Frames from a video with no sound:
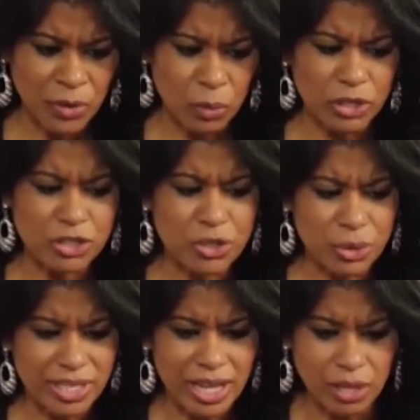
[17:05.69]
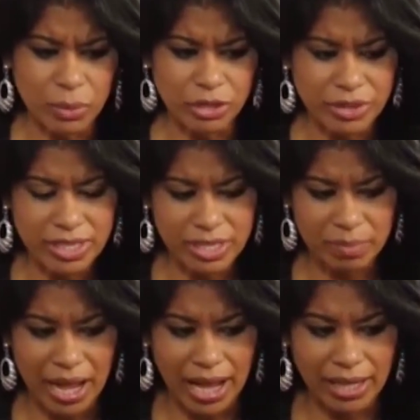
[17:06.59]
What's your take when you sit
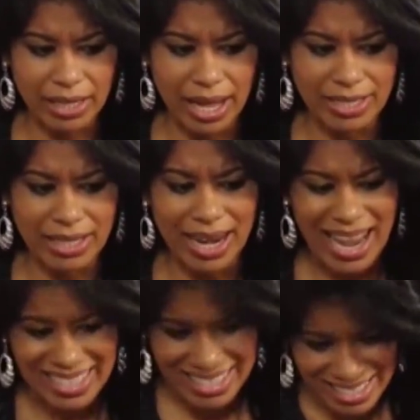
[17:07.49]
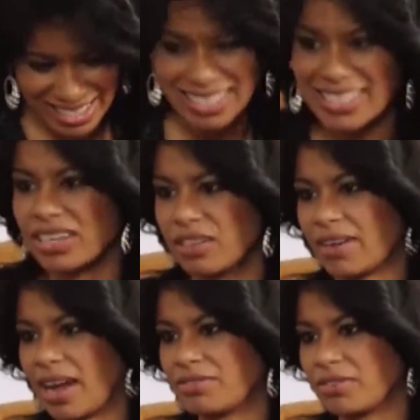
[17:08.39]
back as a citizen of
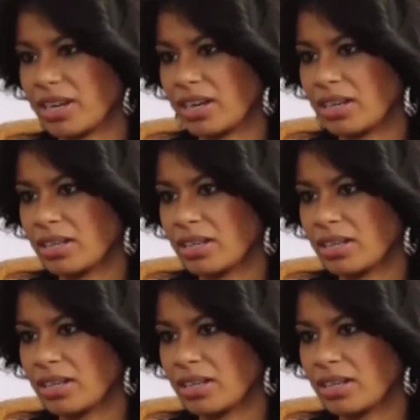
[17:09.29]
Africa